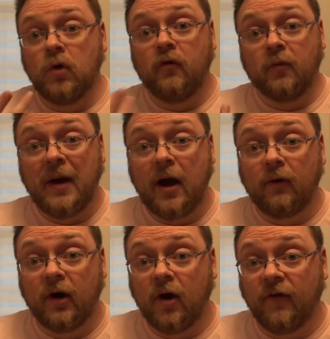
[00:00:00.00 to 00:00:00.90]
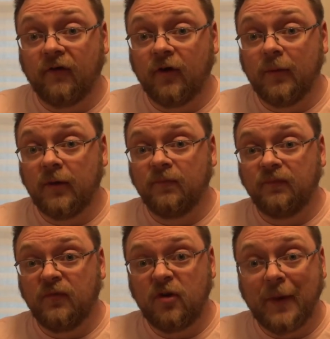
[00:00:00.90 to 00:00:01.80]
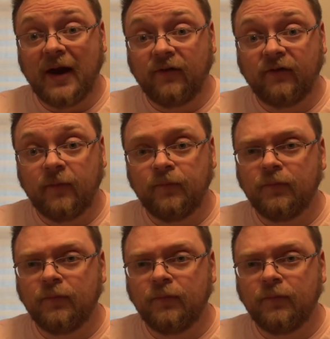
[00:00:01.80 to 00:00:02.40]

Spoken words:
overpowering on the cinnamon spice.